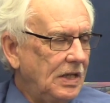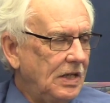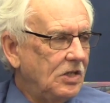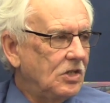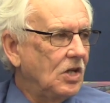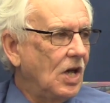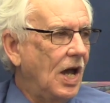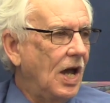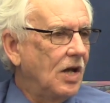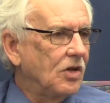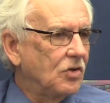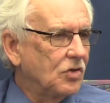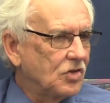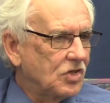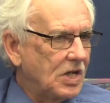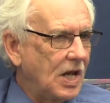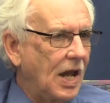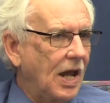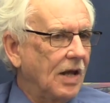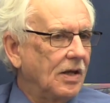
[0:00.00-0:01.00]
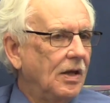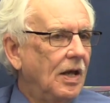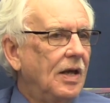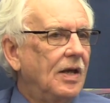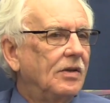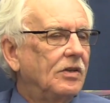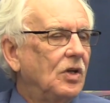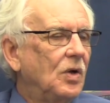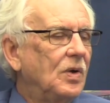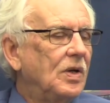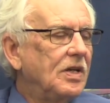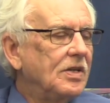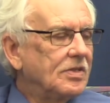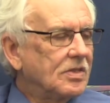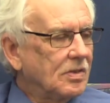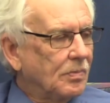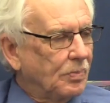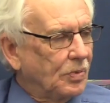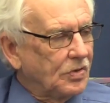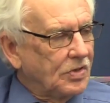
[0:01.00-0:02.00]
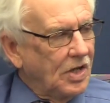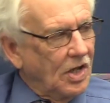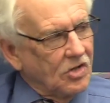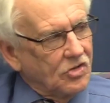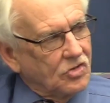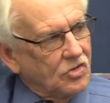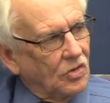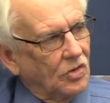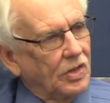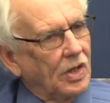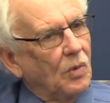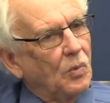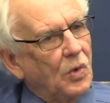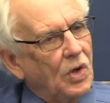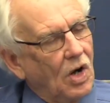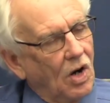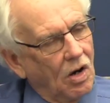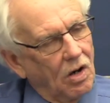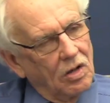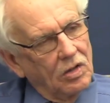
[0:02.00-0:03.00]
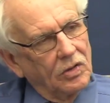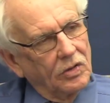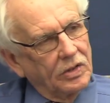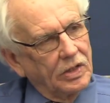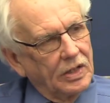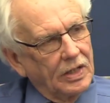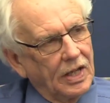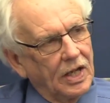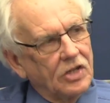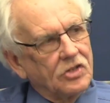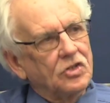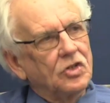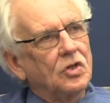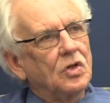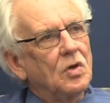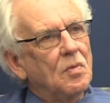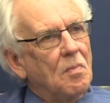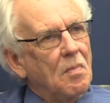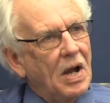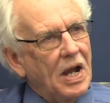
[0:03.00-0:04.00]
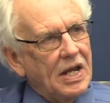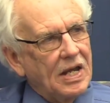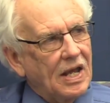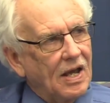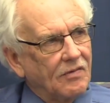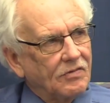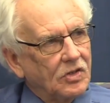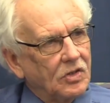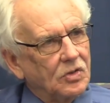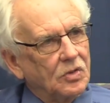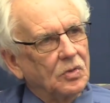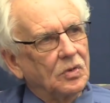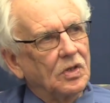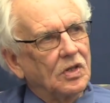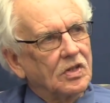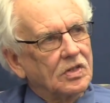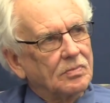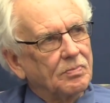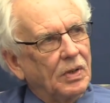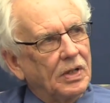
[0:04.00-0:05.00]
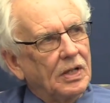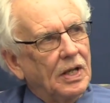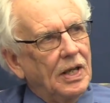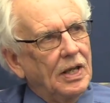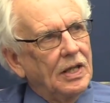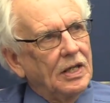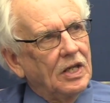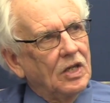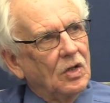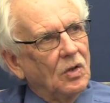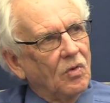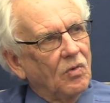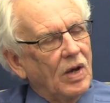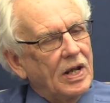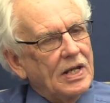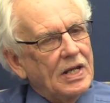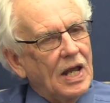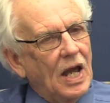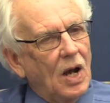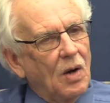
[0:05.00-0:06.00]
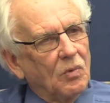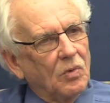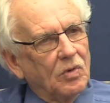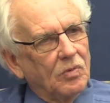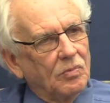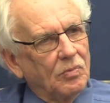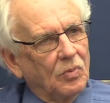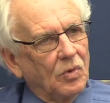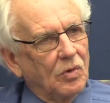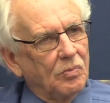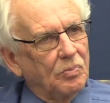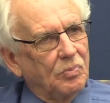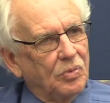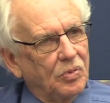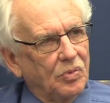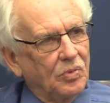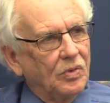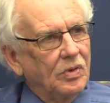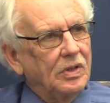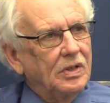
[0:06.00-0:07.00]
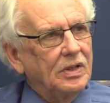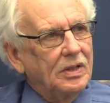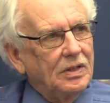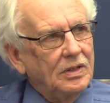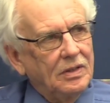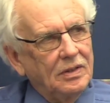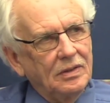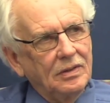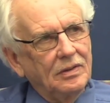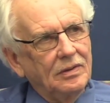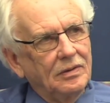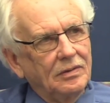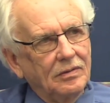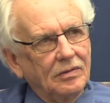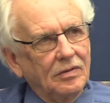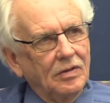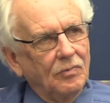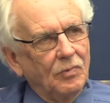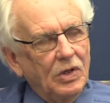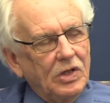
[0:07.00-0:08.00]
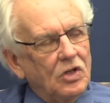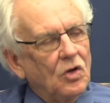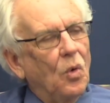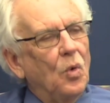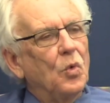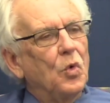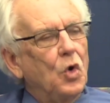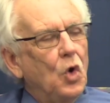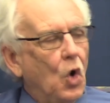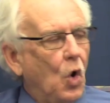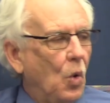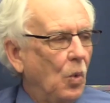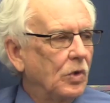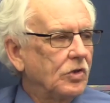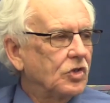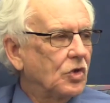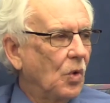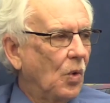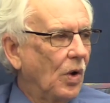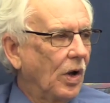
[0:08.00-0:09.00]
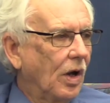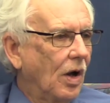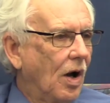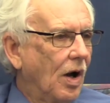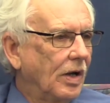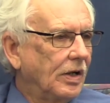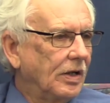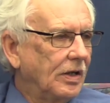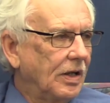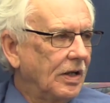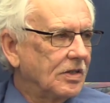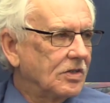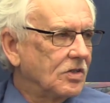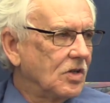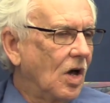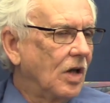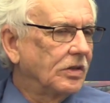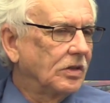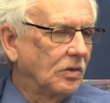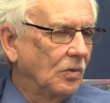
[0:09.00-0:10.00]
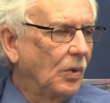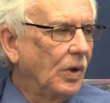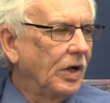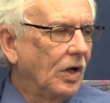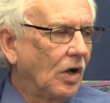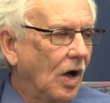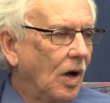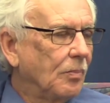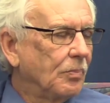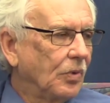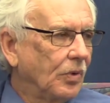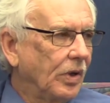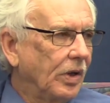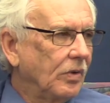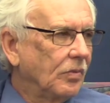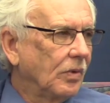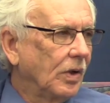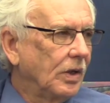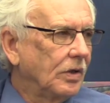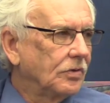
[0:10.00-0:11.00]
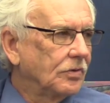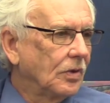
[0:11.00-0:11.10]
to understand there is a potential that we are looking at you. You might have to do this, but right now we don't know what's going on, and that's not the way to operate, right? So